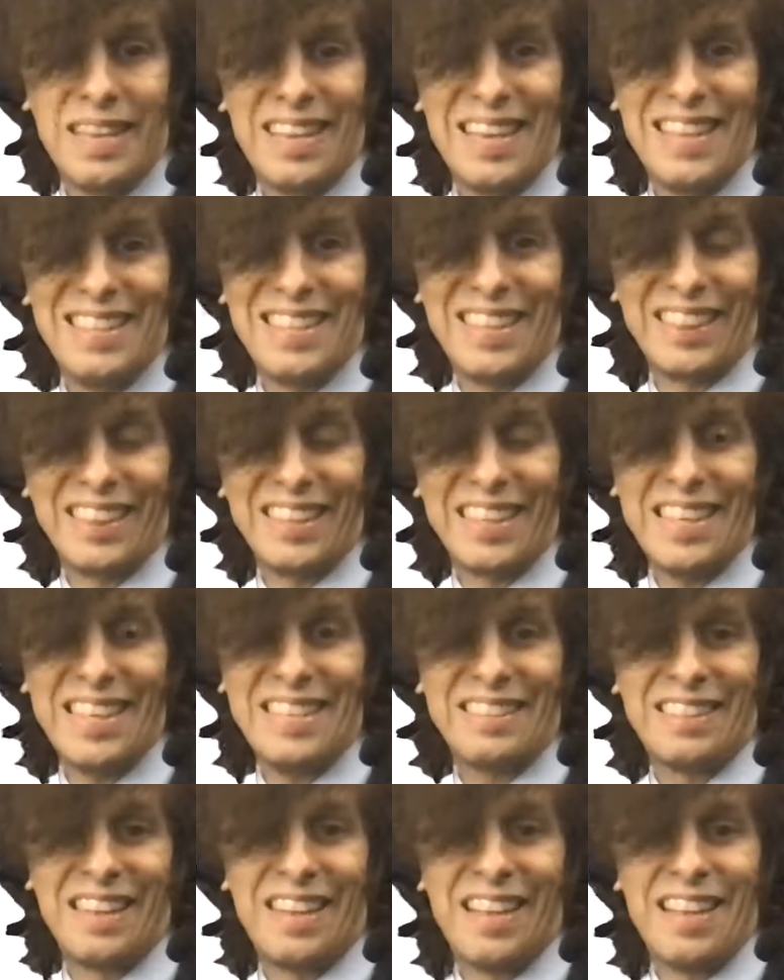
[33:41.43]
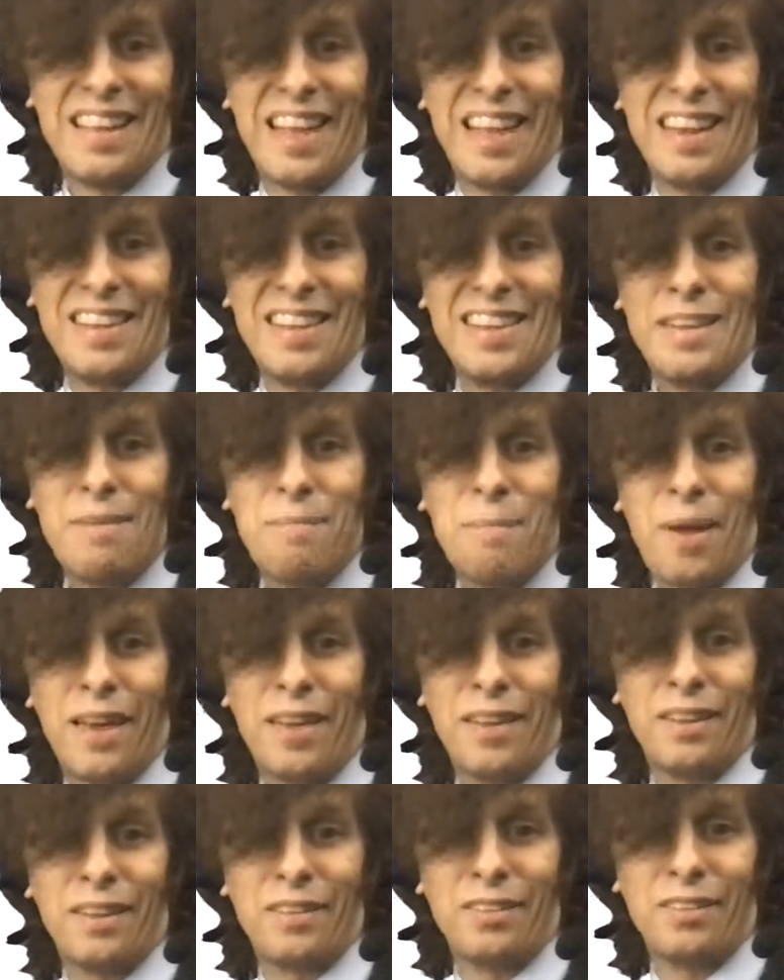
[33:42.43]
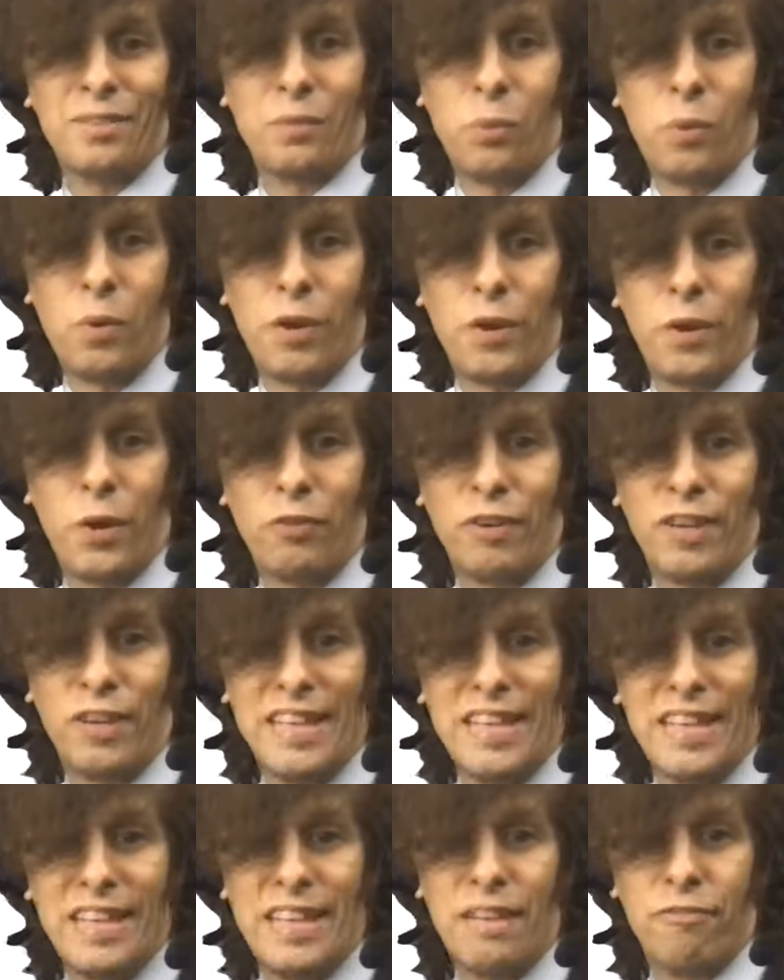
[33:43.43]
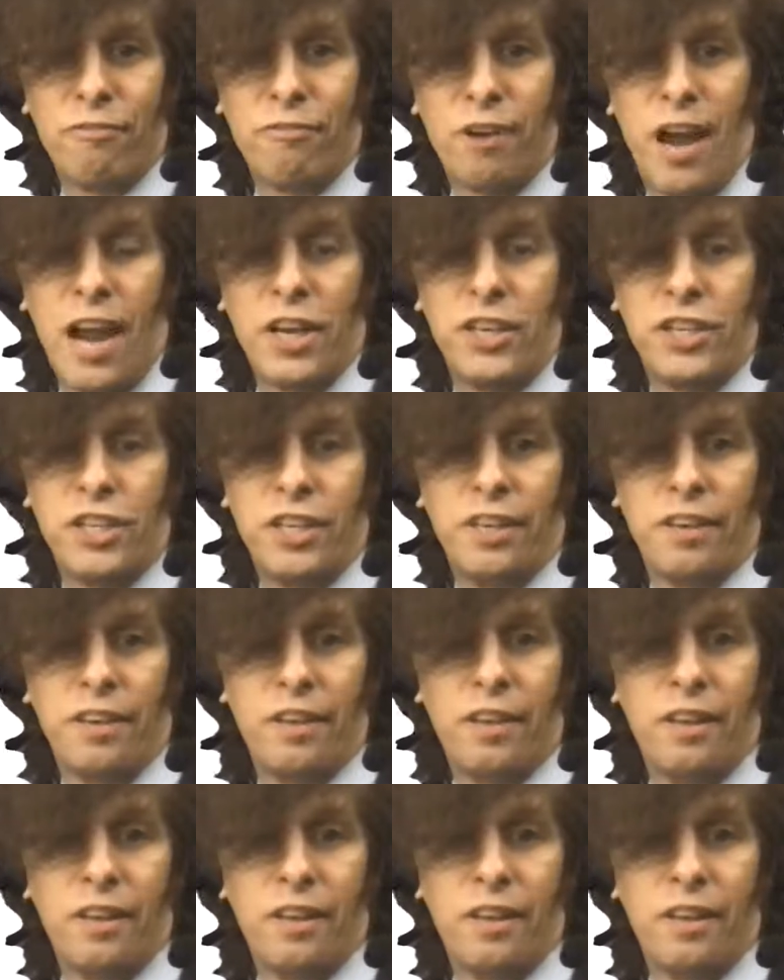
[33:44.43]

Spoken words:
is at least an E minus 1 over E fraction